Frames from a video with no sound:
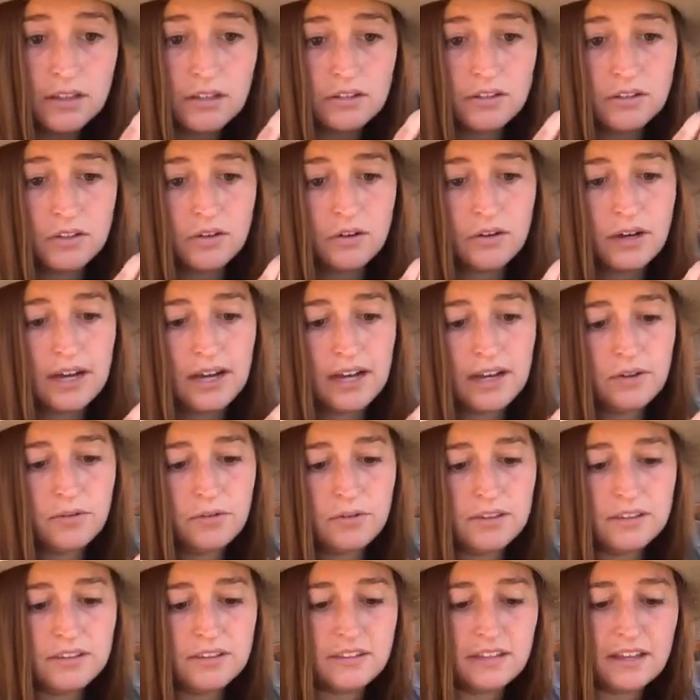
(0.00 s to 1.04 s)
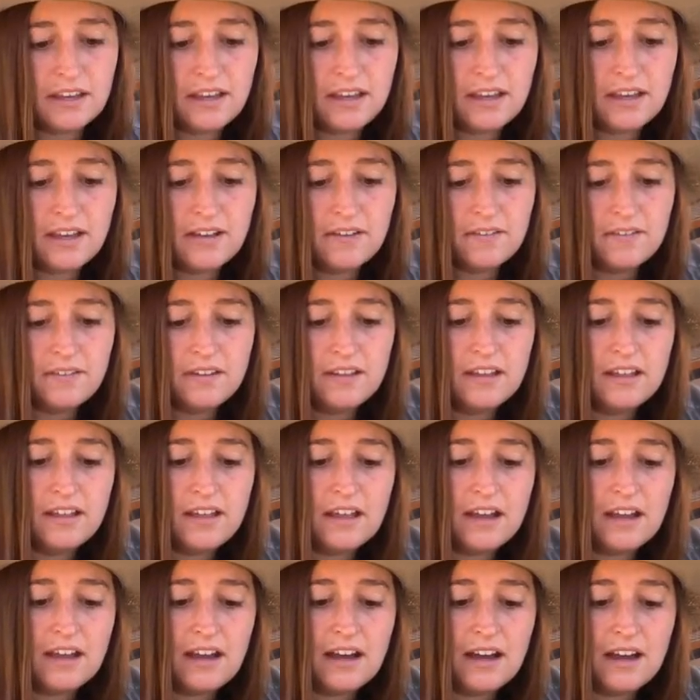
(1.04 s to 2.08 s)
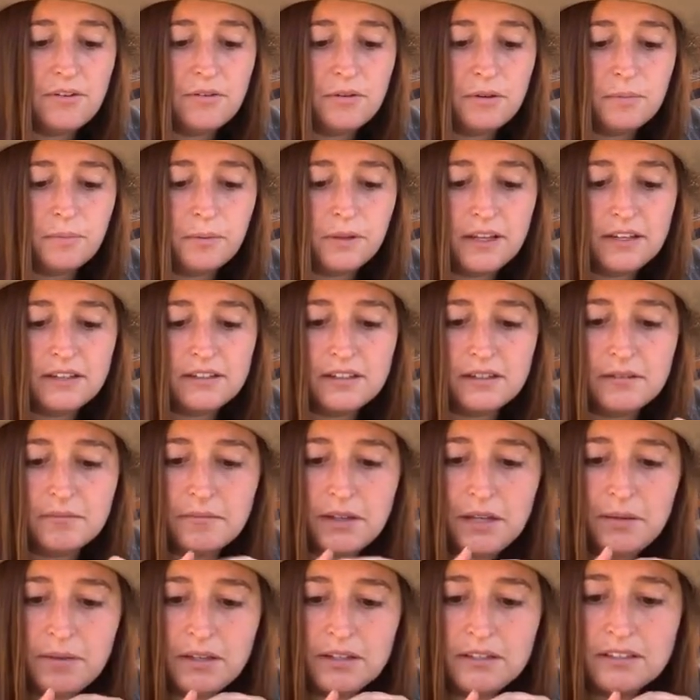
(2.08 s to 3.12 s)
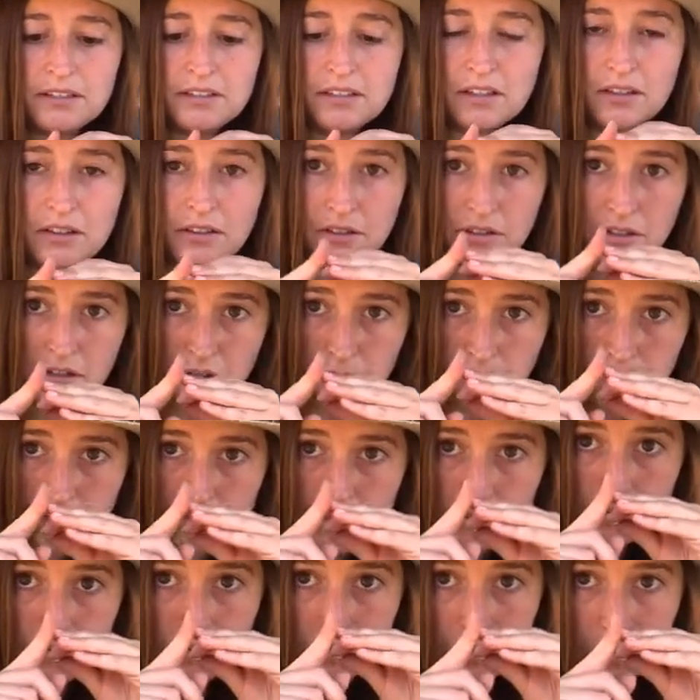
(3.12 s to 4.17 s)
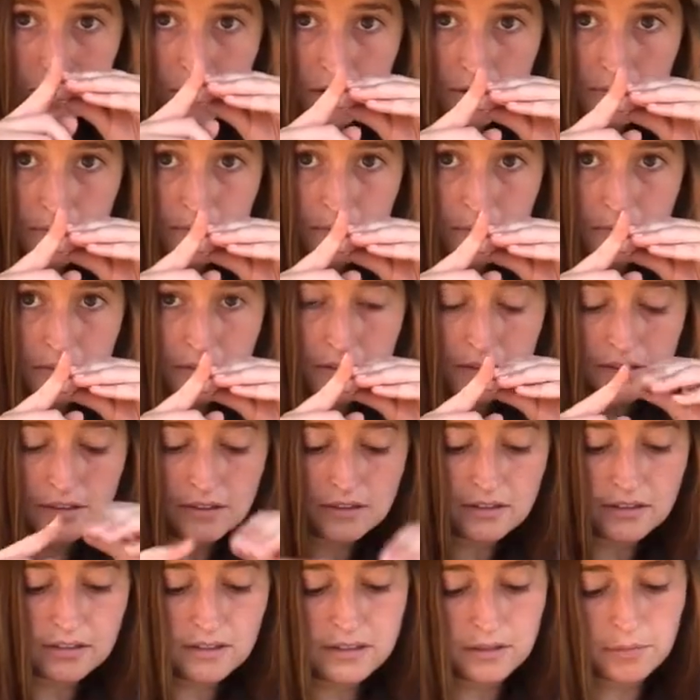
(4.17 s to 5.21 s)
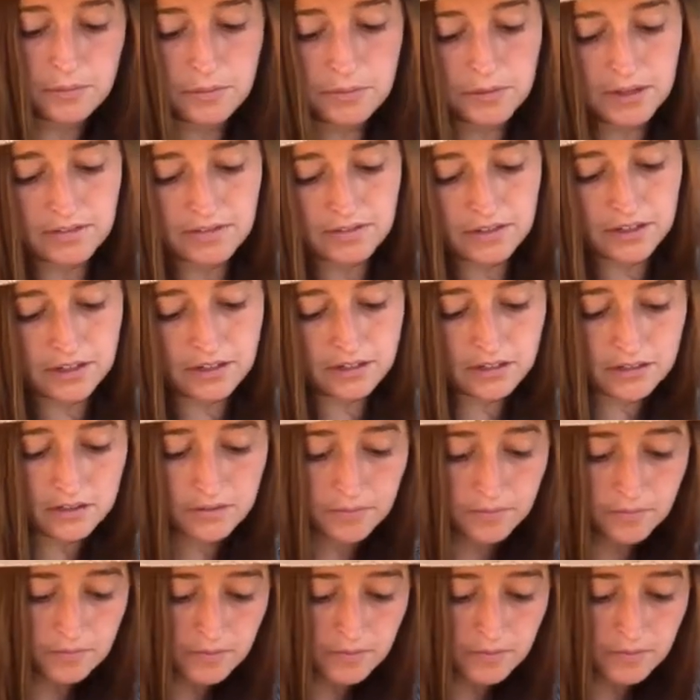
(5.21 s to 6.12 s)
So I would say I would plant it maybe just a little bit shorter than the tip of my finger.